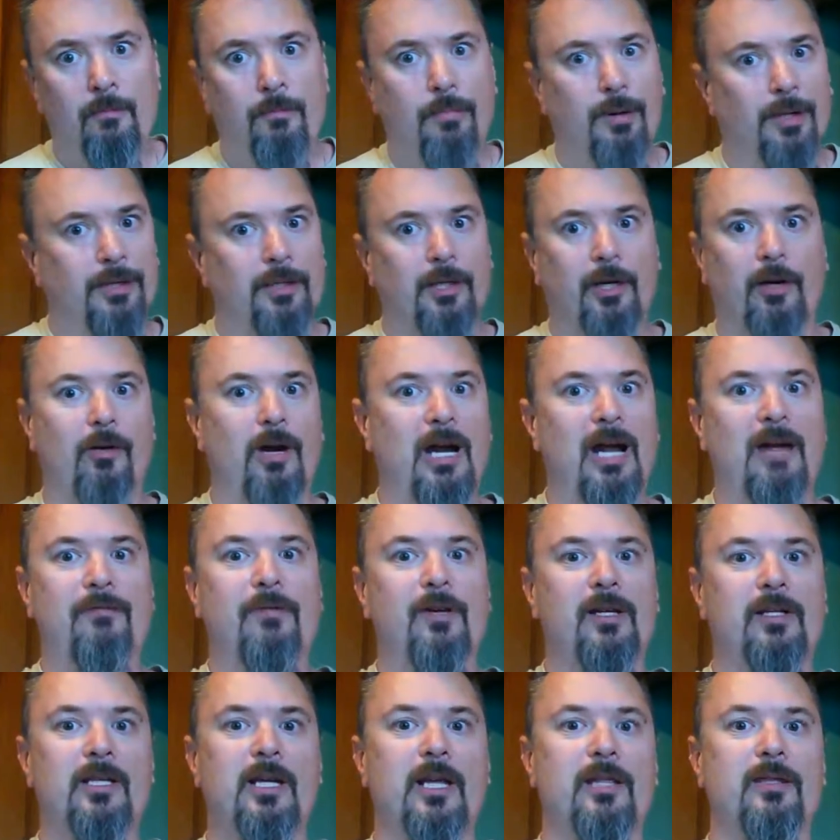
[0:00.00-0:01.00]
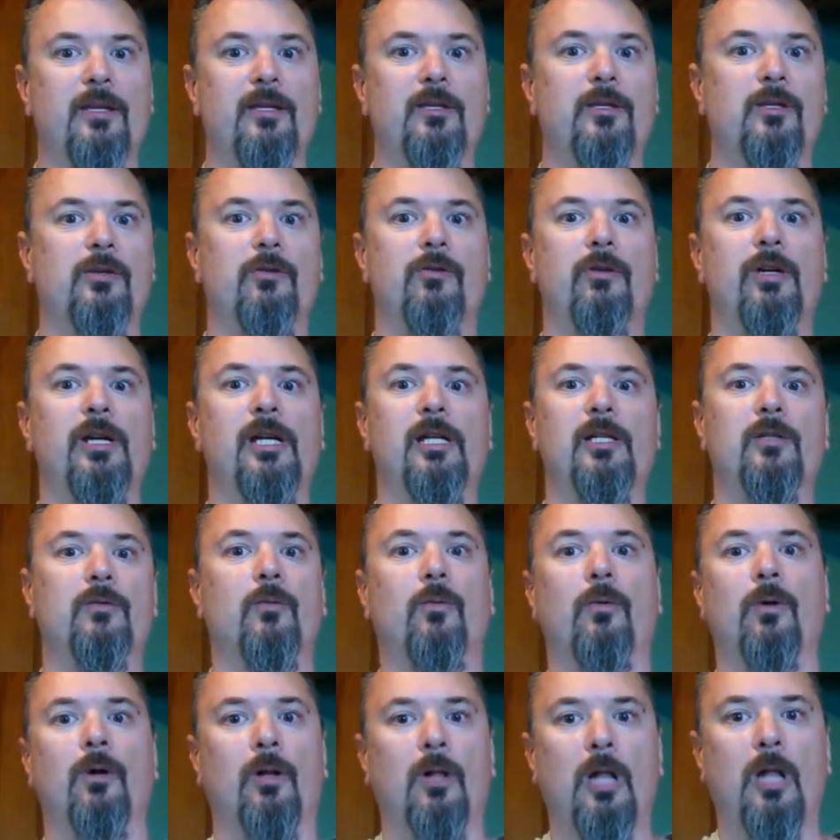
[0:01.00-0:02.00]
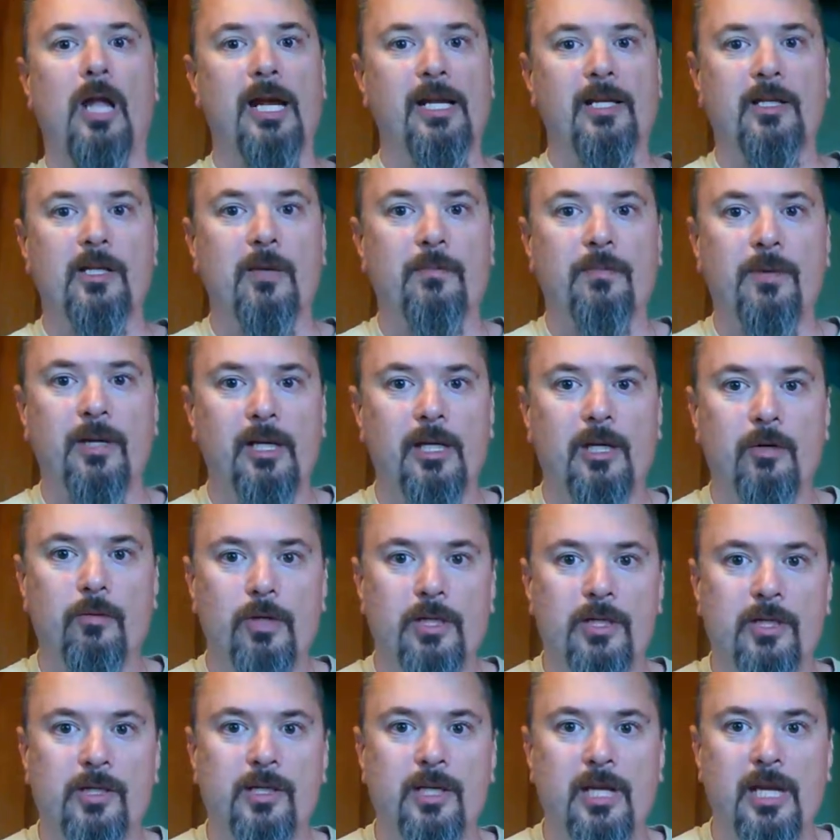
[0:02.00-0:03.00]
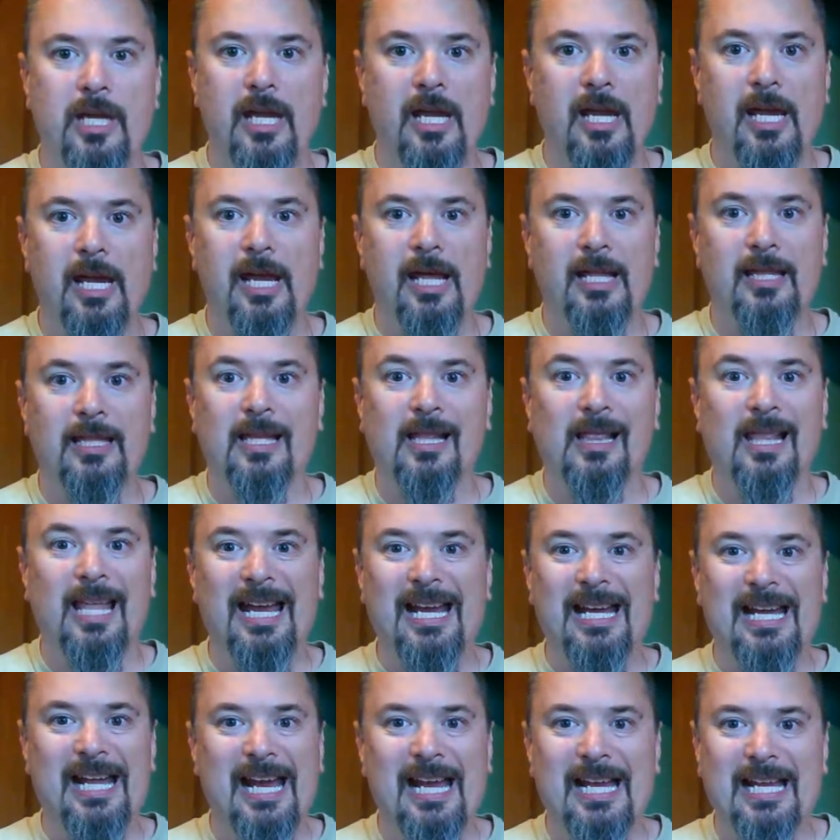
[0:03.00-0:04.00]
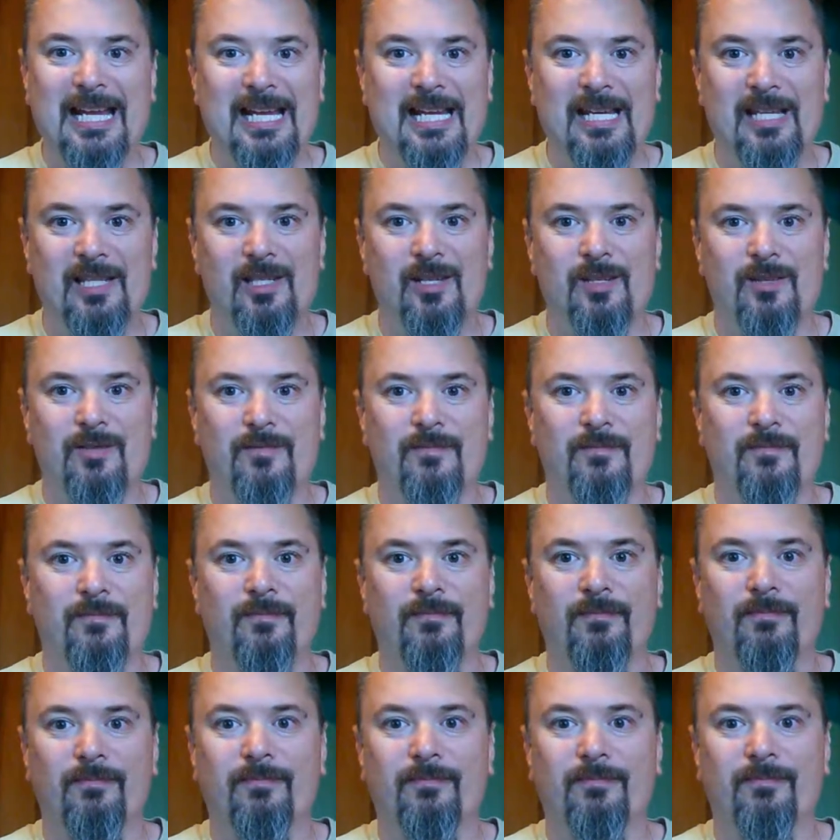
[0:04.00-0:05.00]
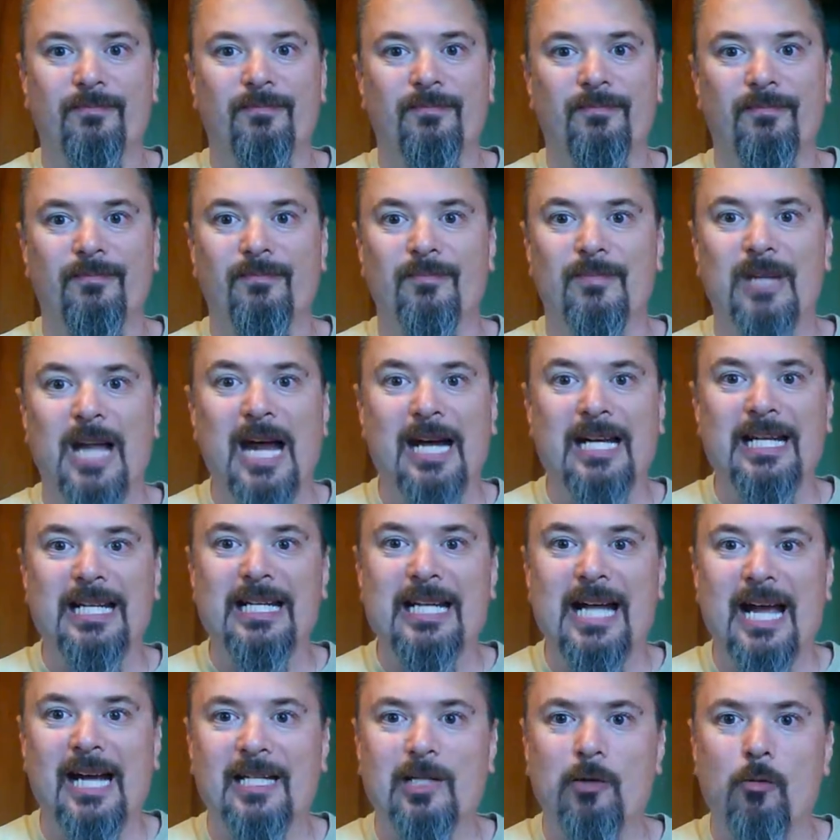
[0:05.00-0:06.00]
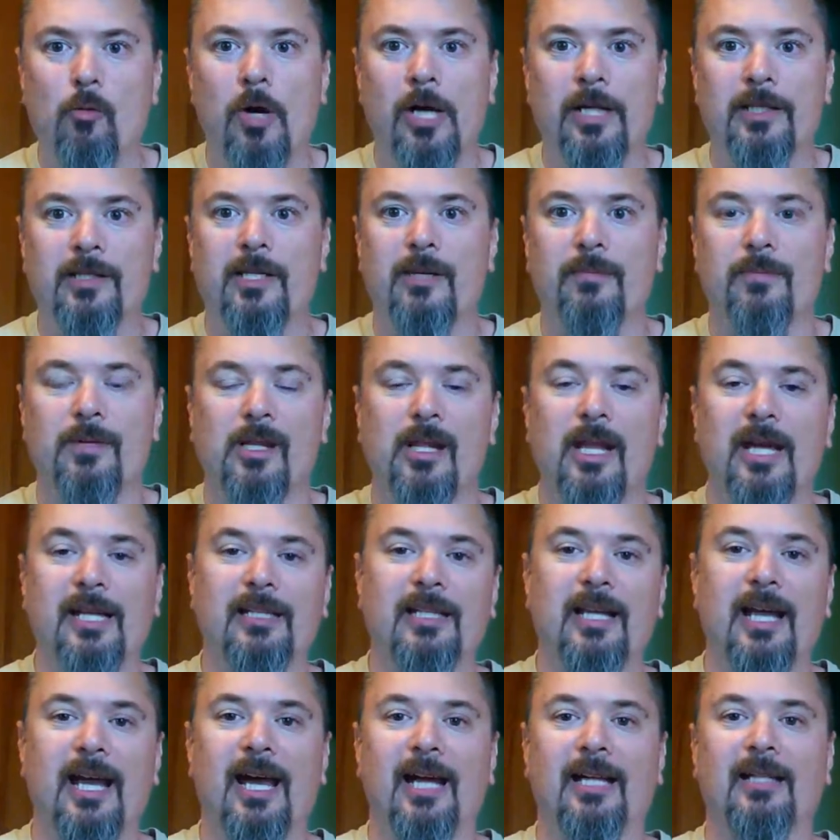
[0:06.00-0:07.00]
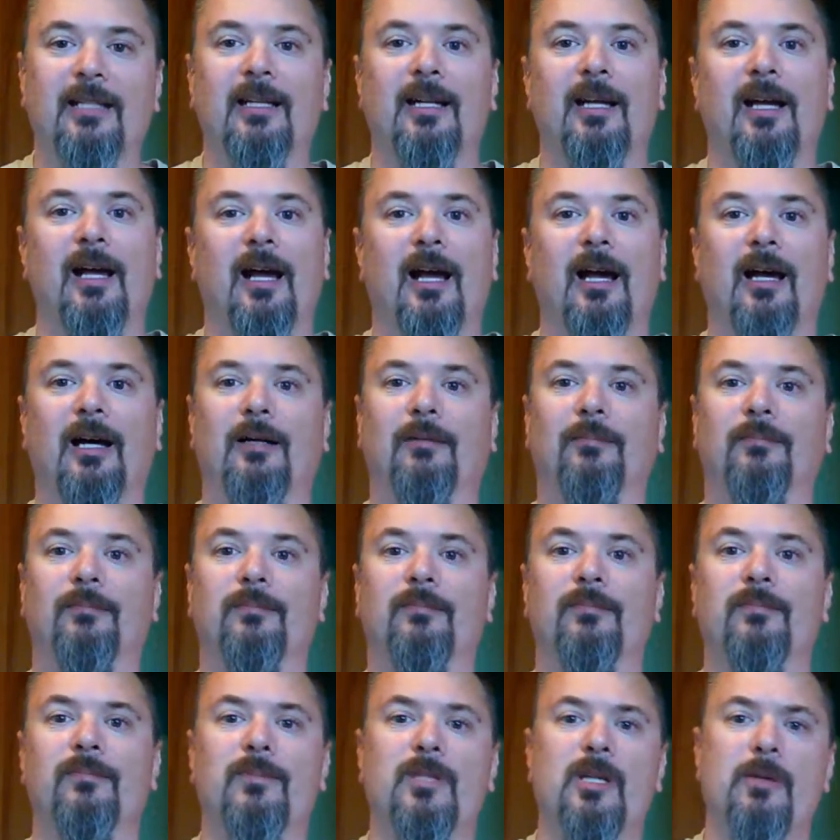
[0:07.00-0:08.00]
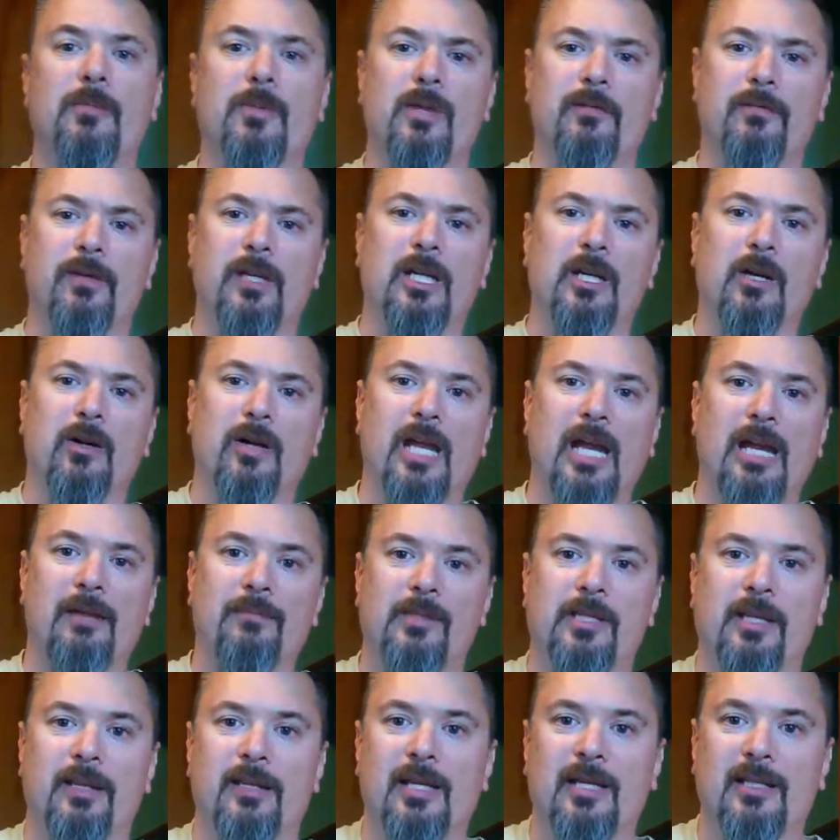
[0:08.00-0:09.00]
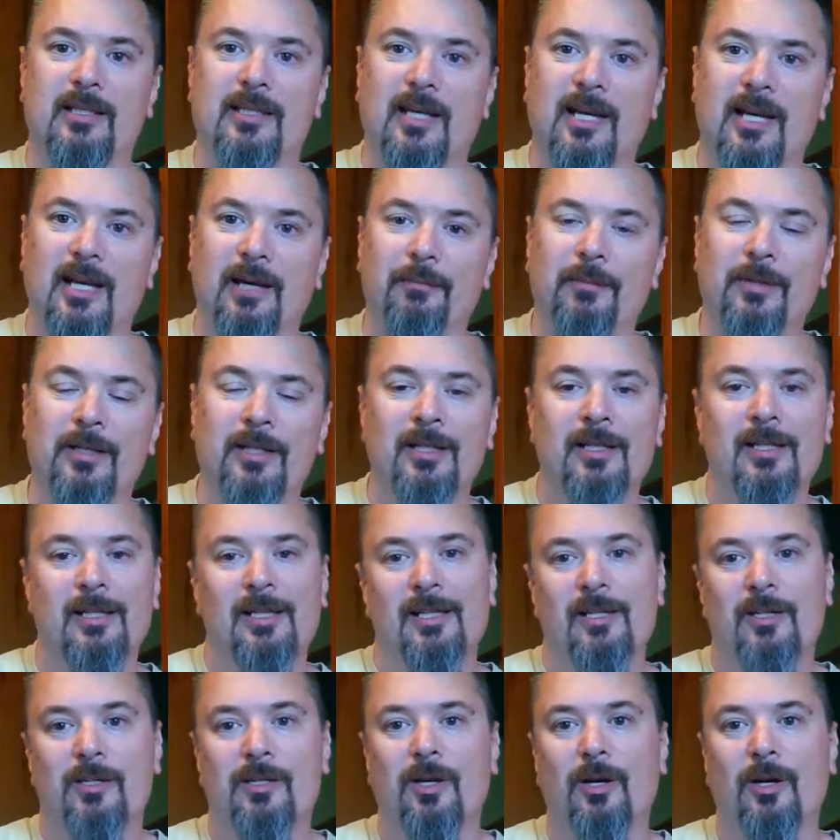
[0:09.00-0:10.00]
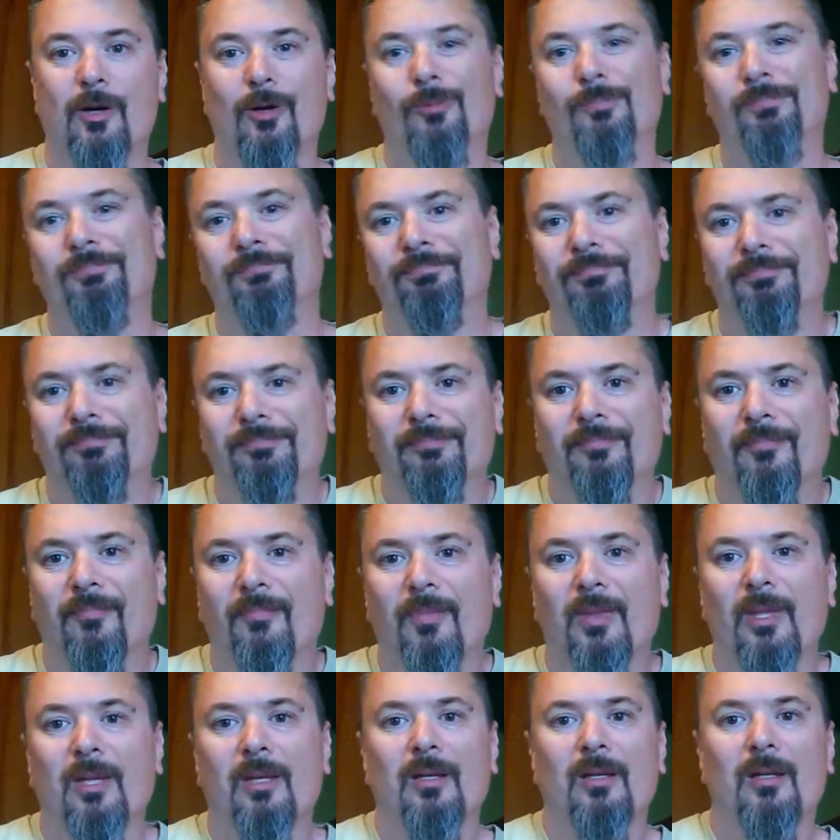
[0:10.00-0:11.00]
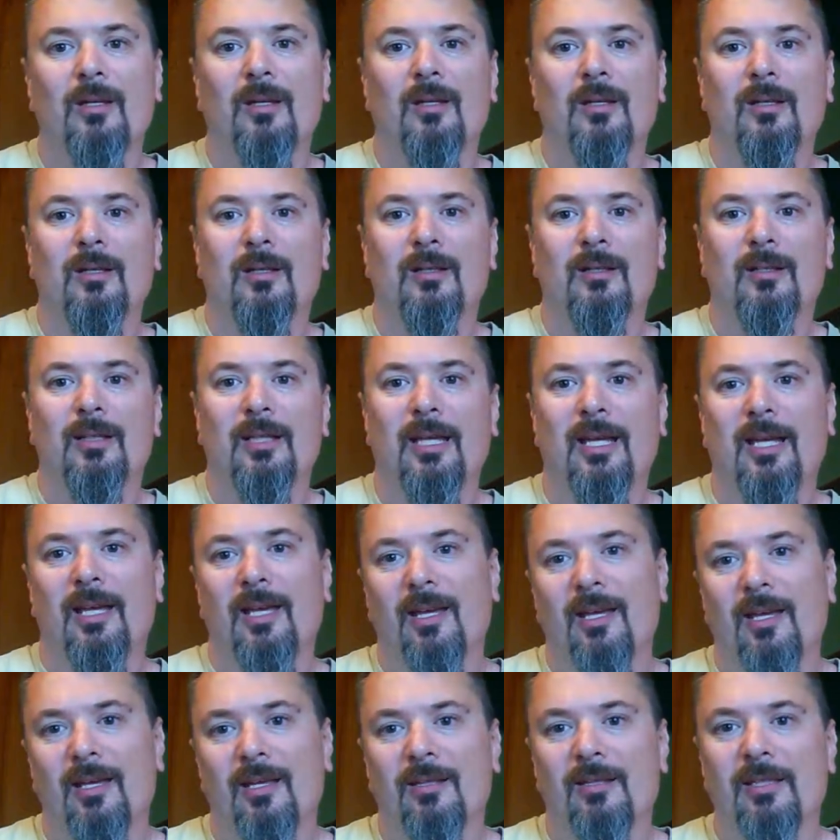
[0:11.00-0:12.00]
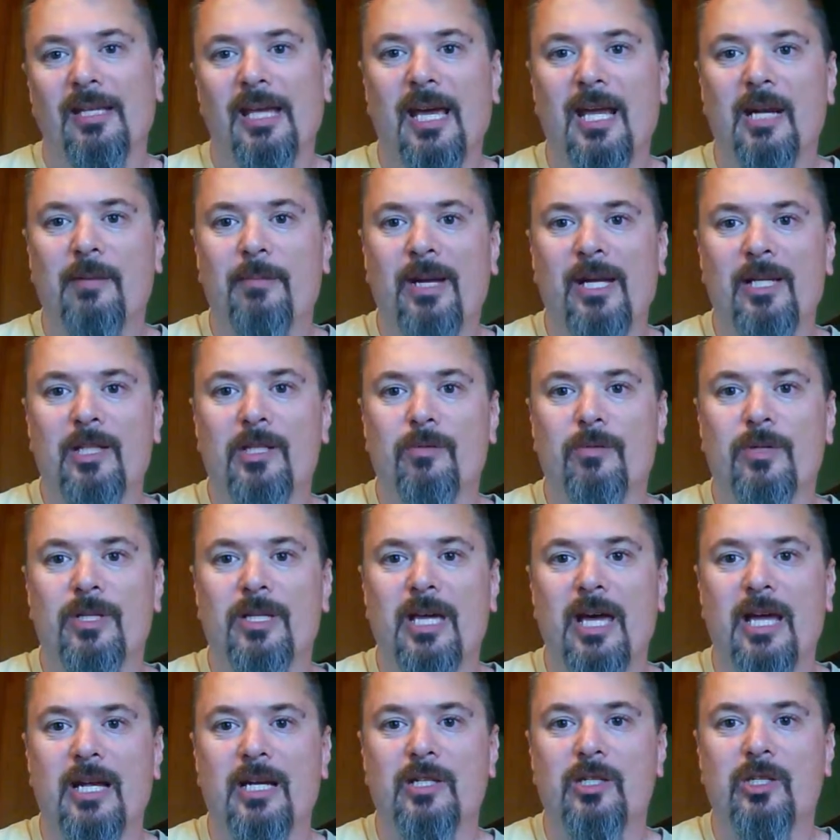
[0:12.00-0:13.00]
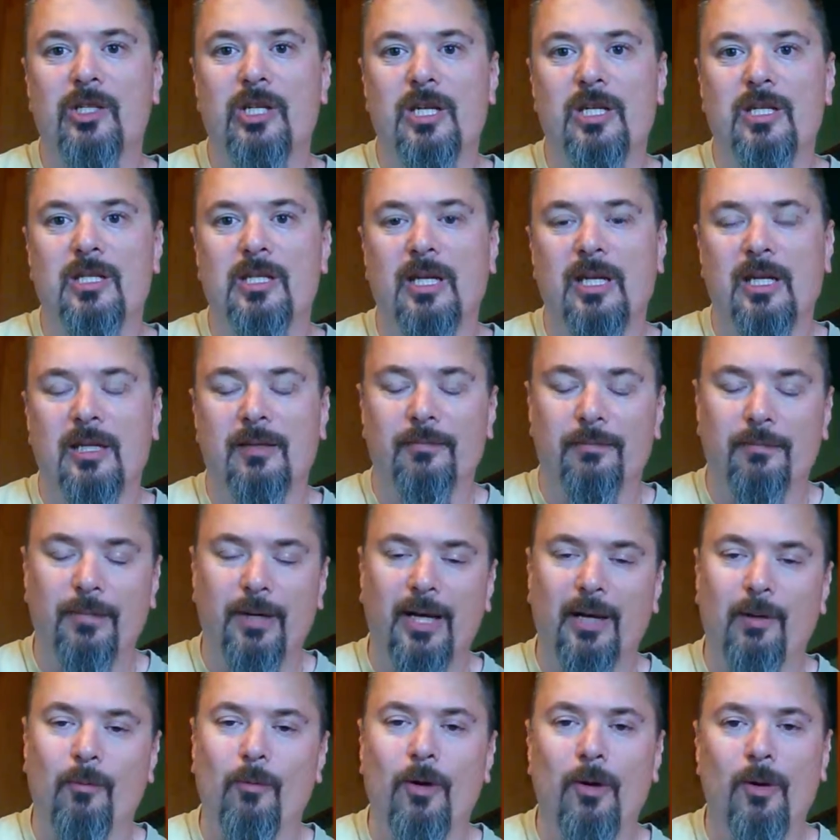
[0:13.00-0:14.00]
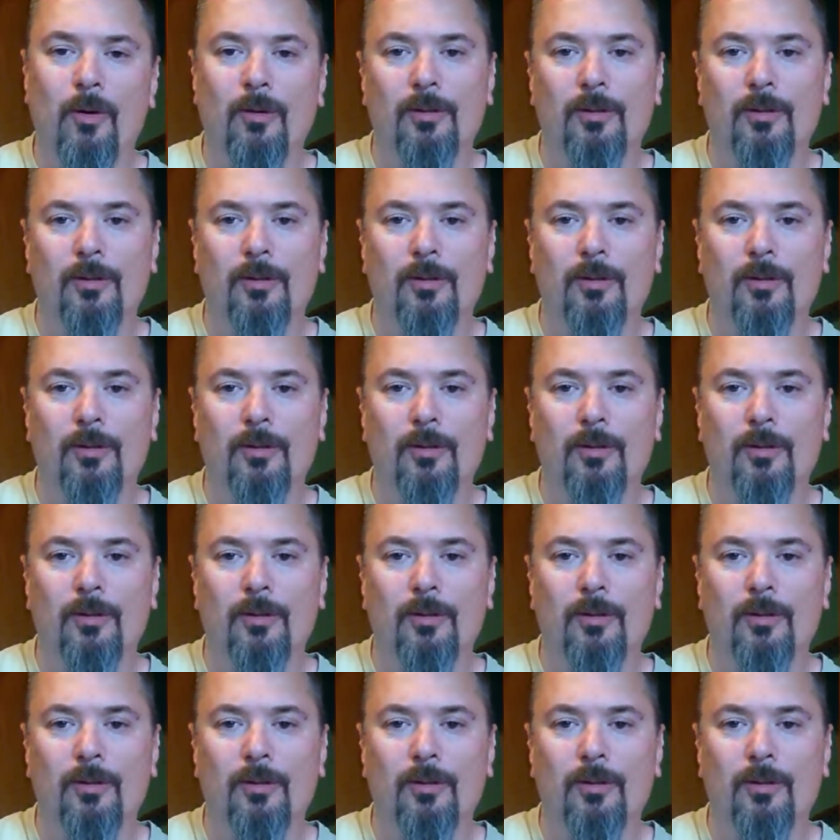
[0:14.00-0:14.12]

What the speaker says: but the graphics on these screens were like something you would see in the late 80s, 90, 91, something like that. Some of the video games at that time. So, the animation was kind of cheesy, but